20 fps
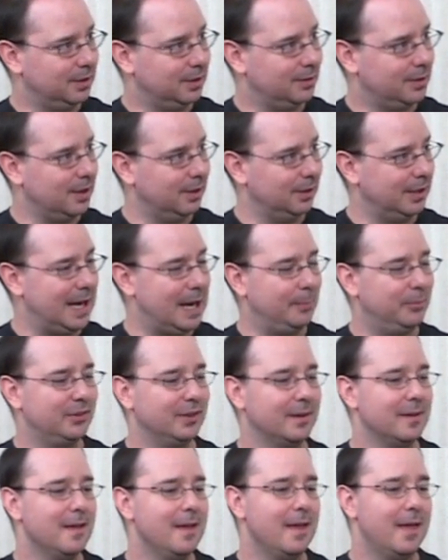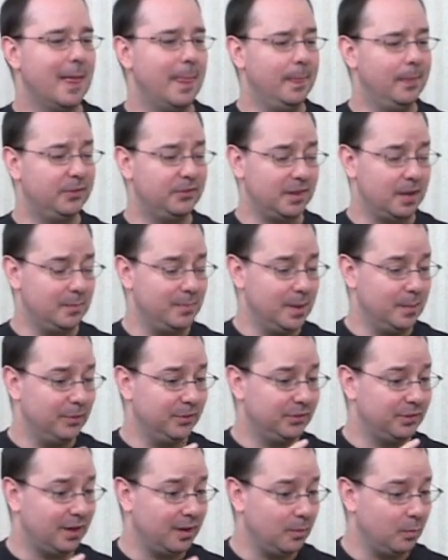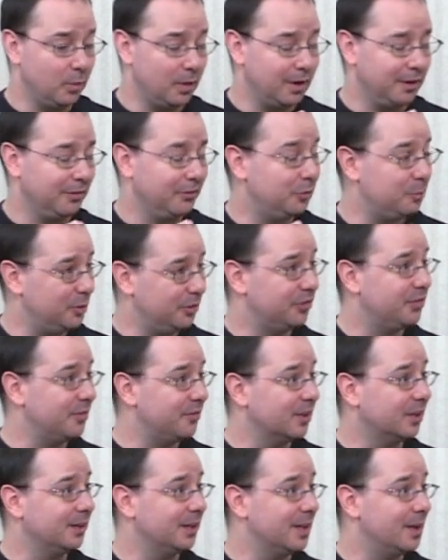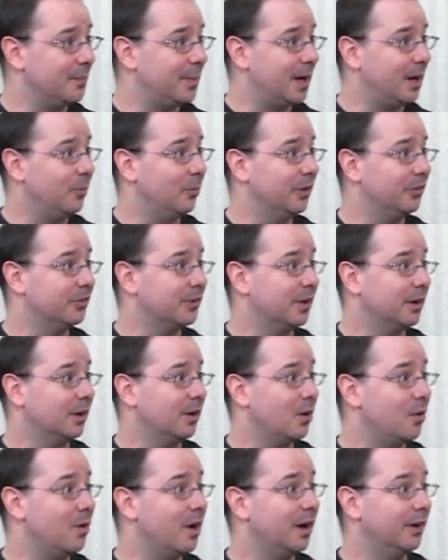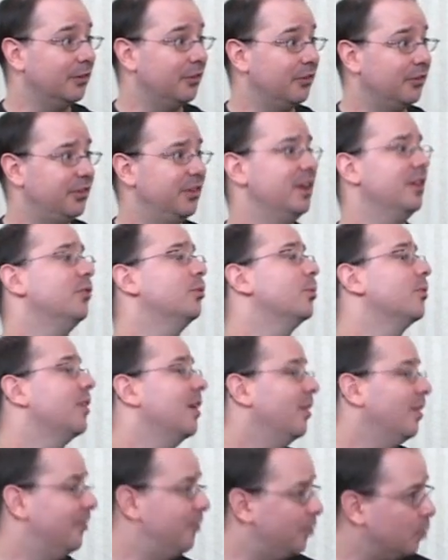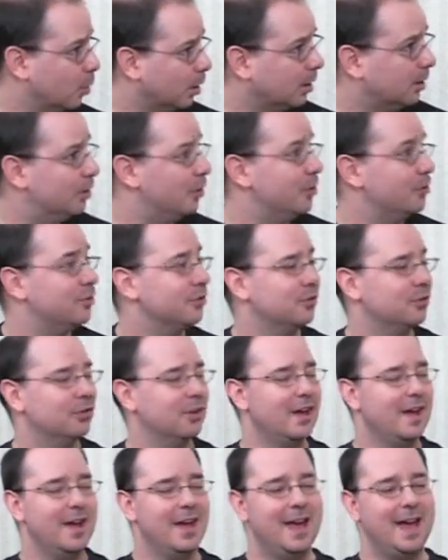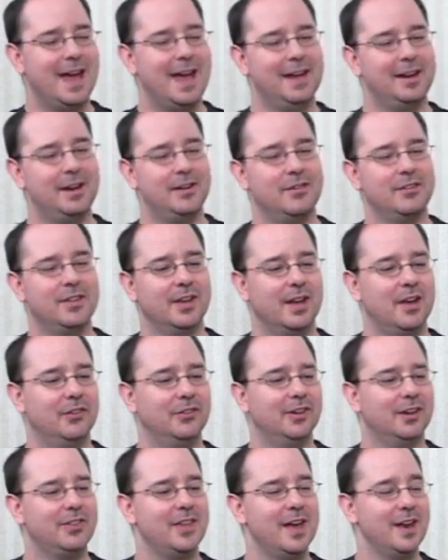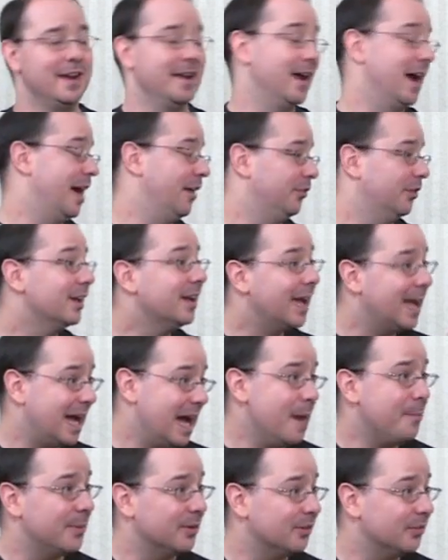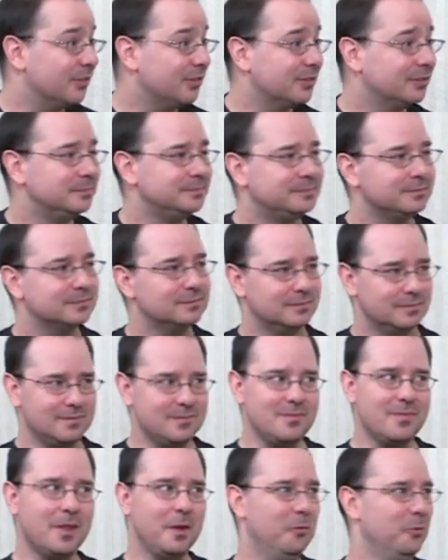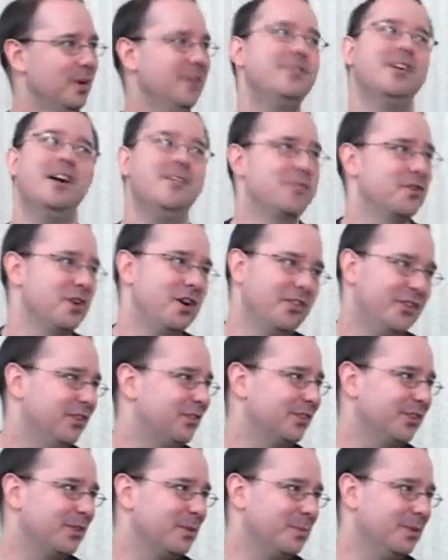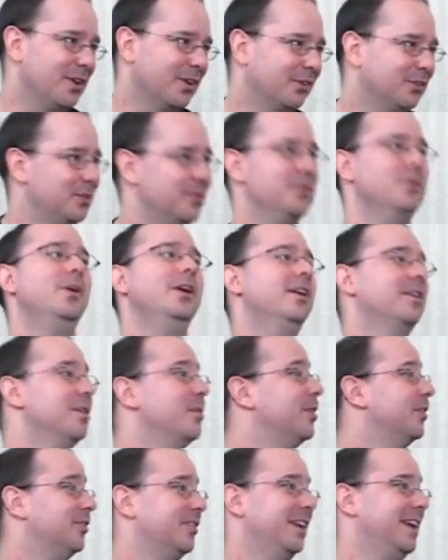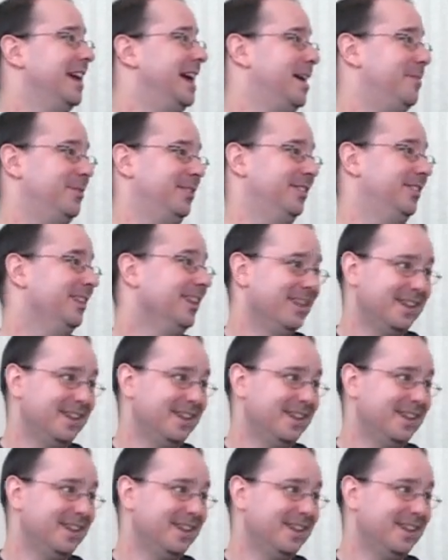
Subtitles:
collapsing, and people started worrying specifically about what's going to go on in cities with all the foreclosures and everything else like that. And as it happens, we've covered all this in the book. So if you want to know what's going to happen